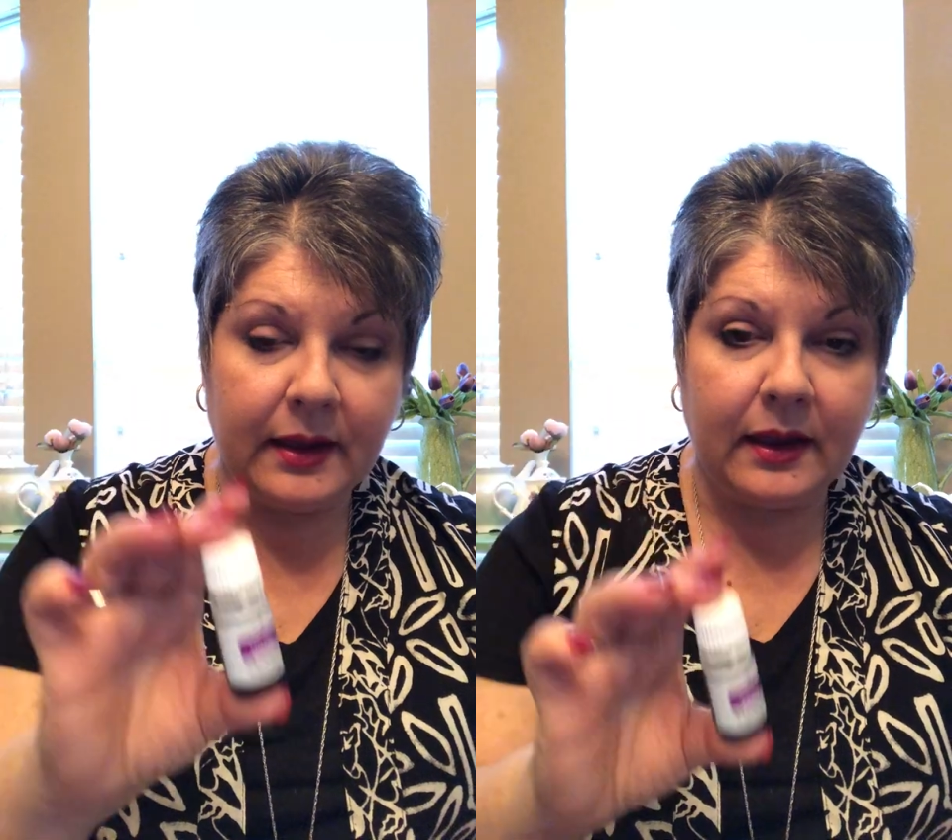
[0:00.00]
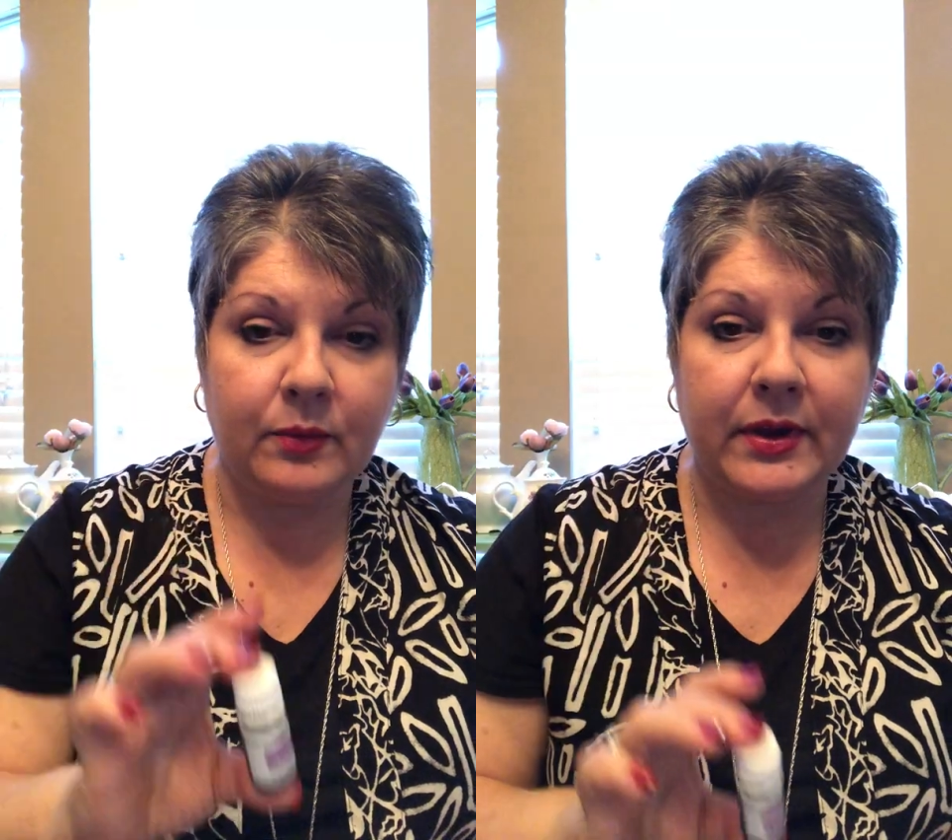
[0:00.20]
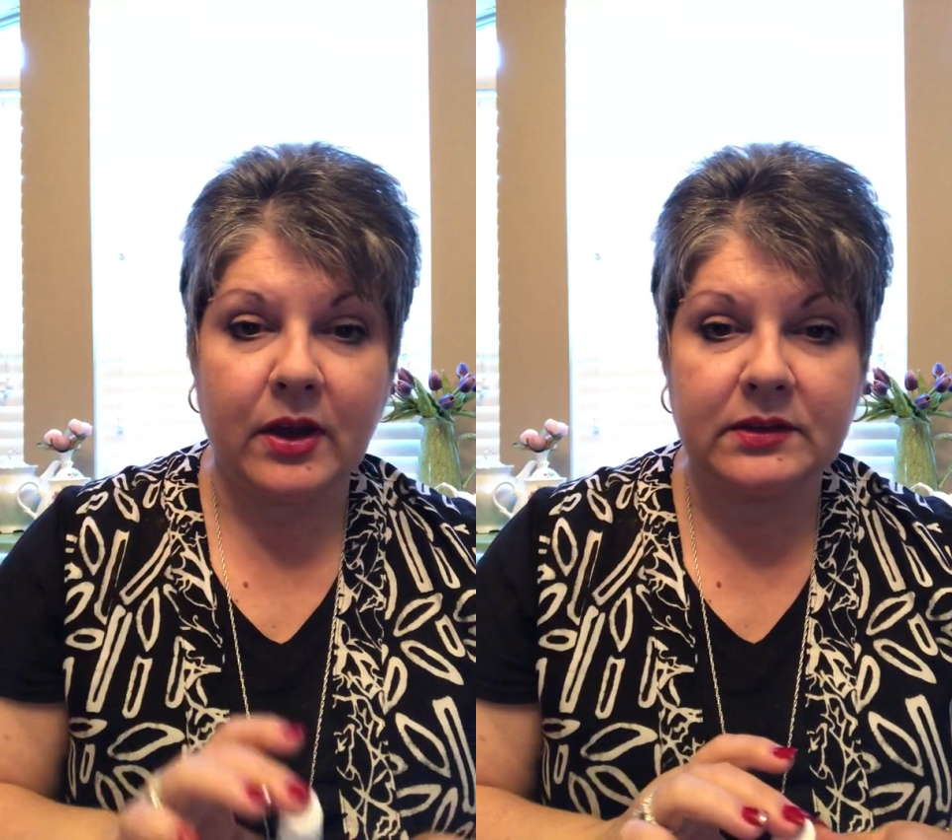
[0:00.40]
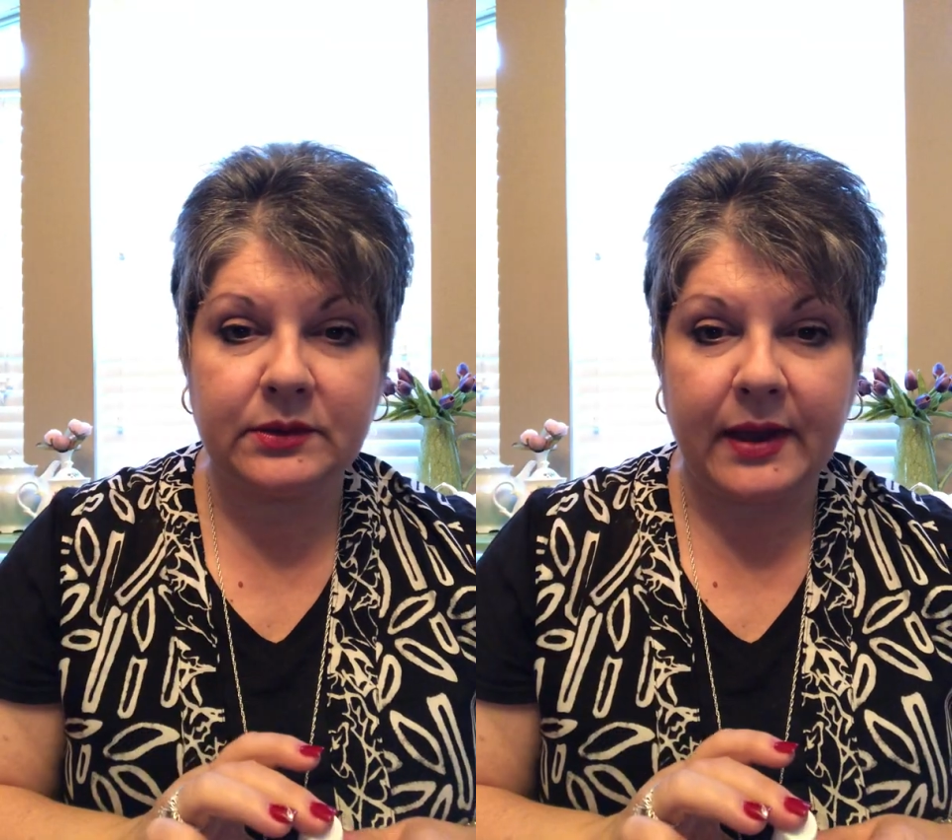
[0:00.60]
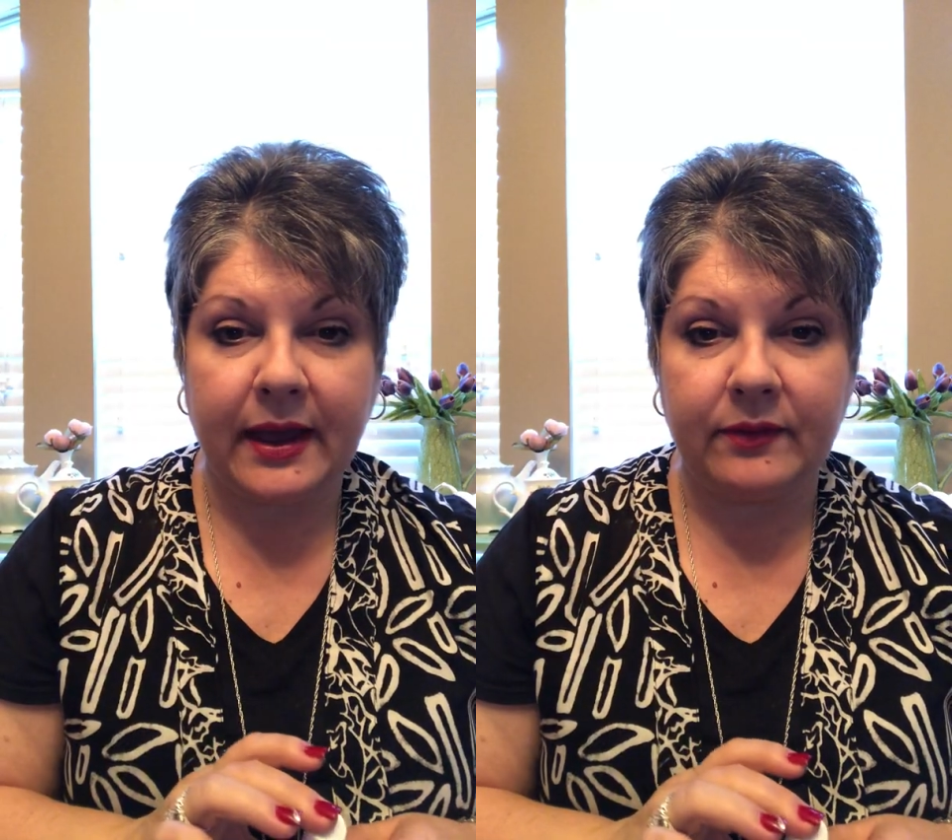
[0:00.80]
and we
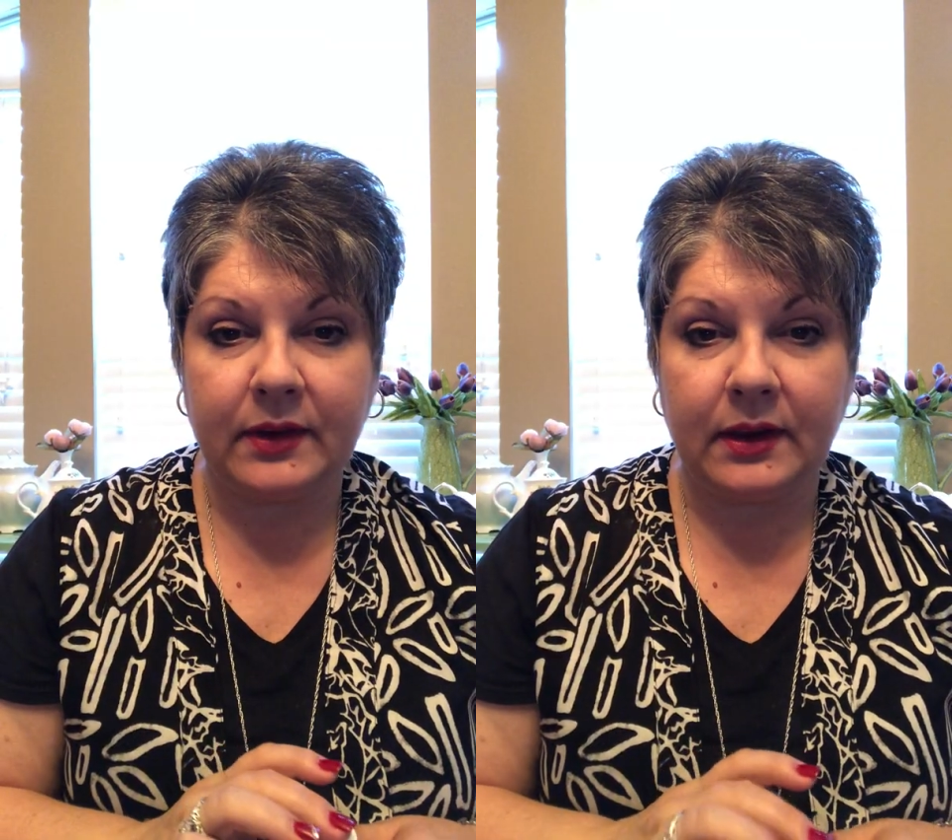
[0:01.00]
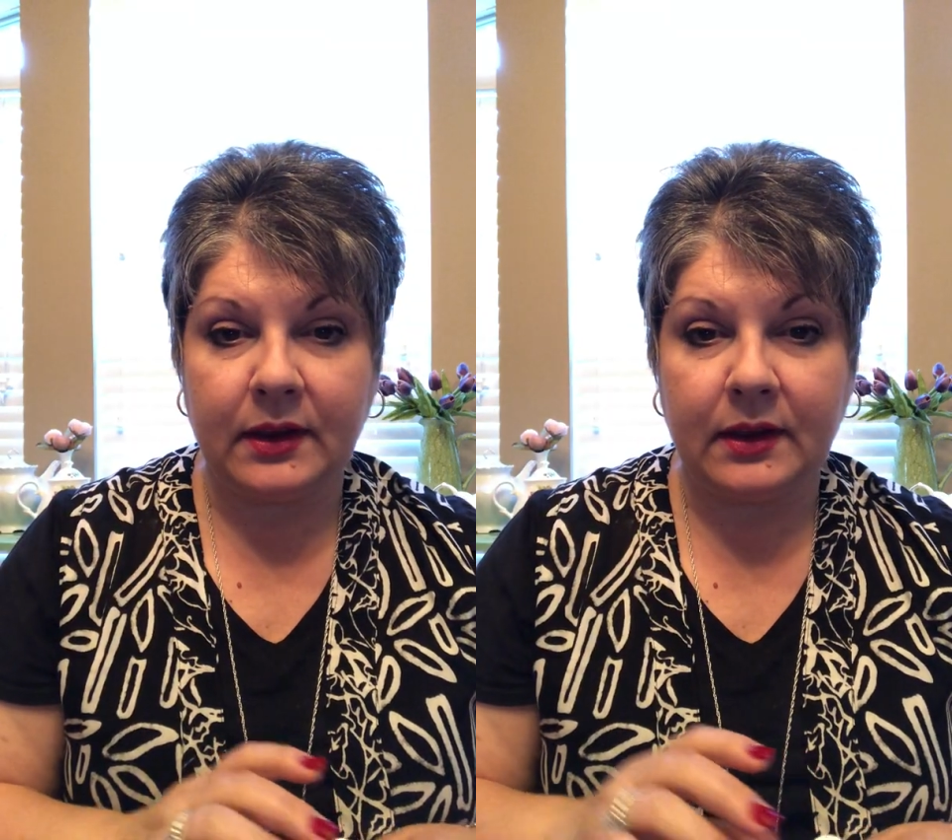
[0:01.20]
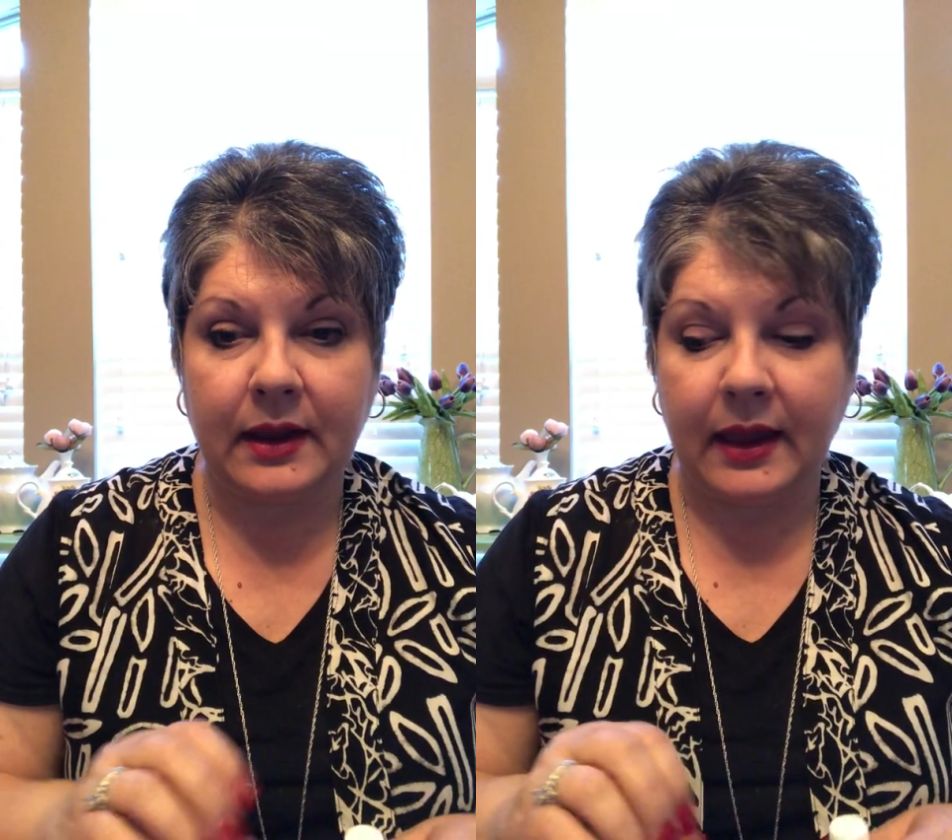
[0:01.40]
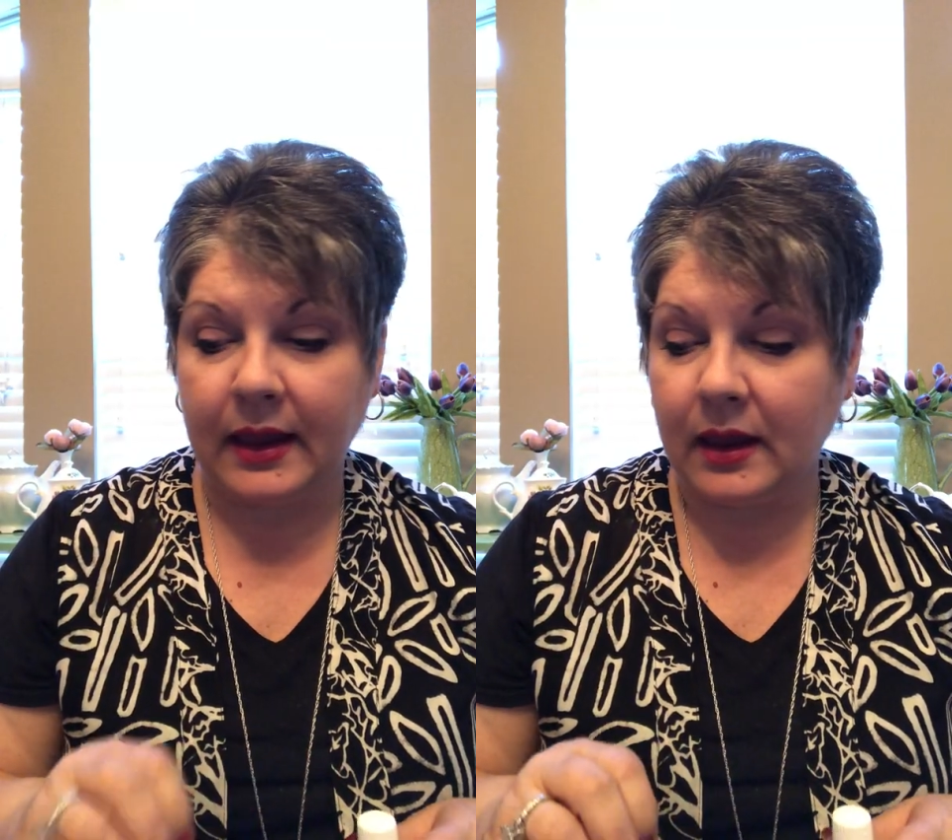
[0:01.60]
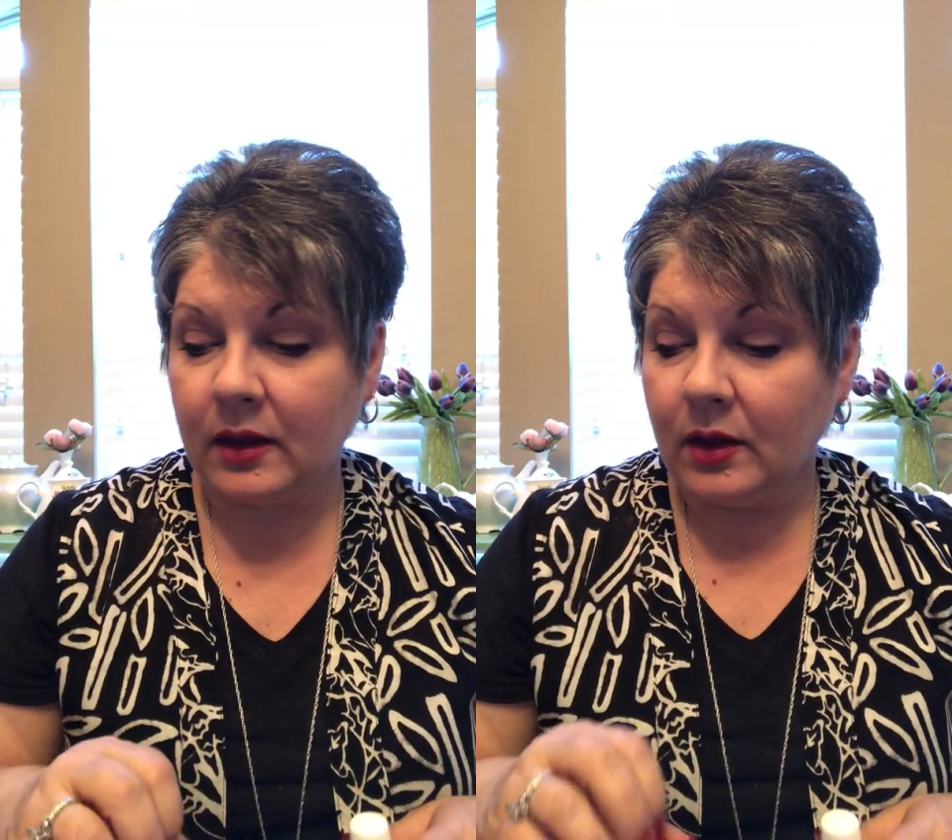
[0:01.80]
also have it in
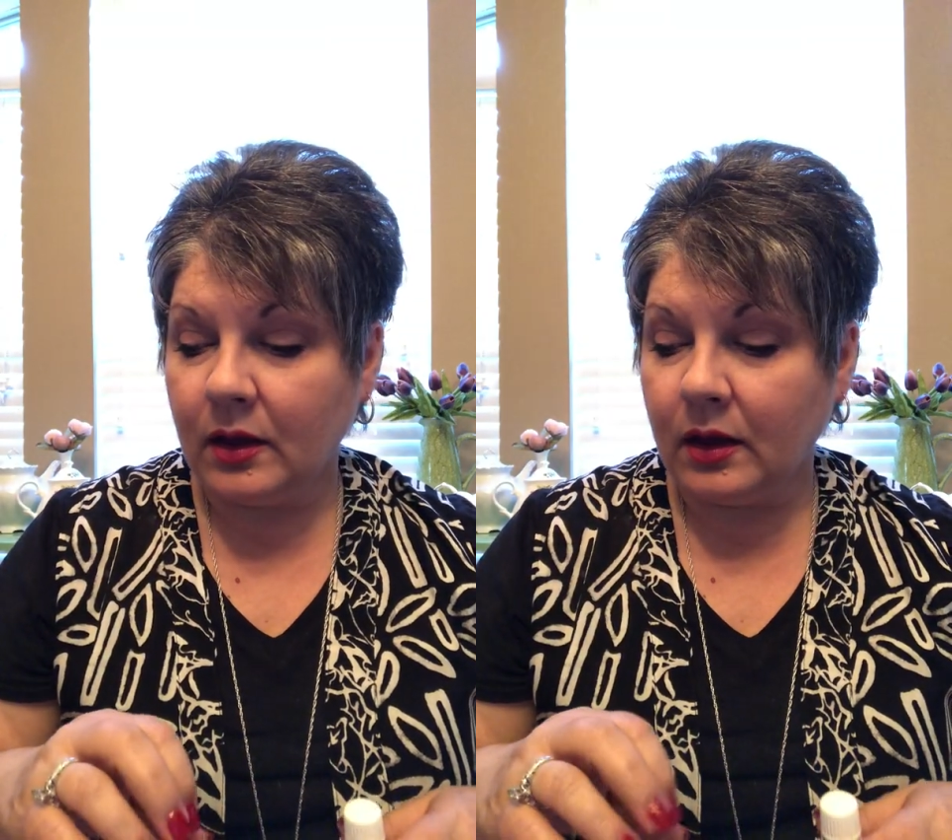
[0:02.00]
a